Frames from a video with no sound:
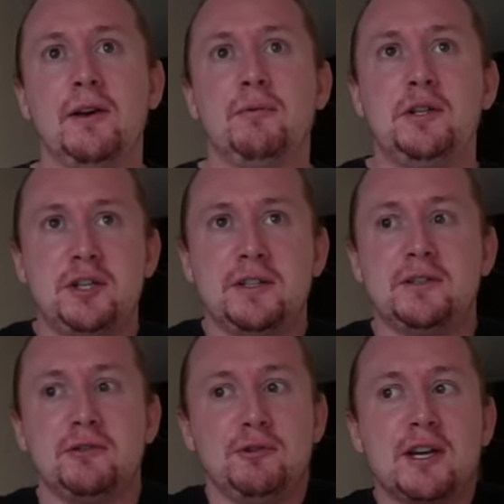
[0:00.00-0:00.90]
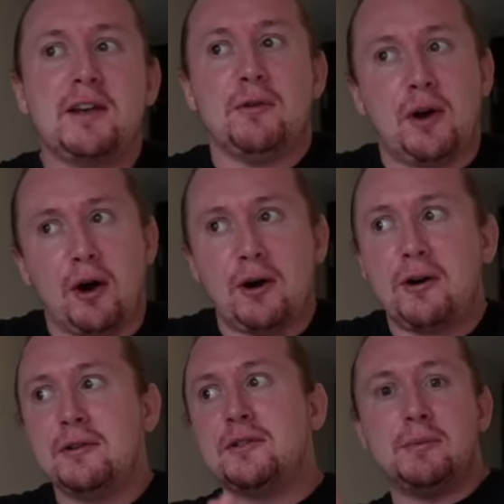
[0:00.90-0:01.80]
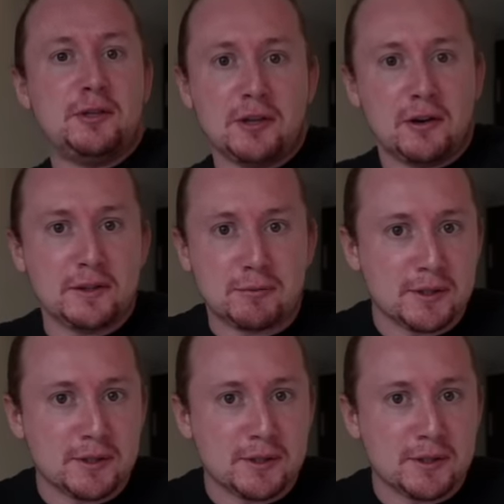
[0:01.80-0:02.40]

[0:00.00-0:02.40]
which is you take your car to be serviced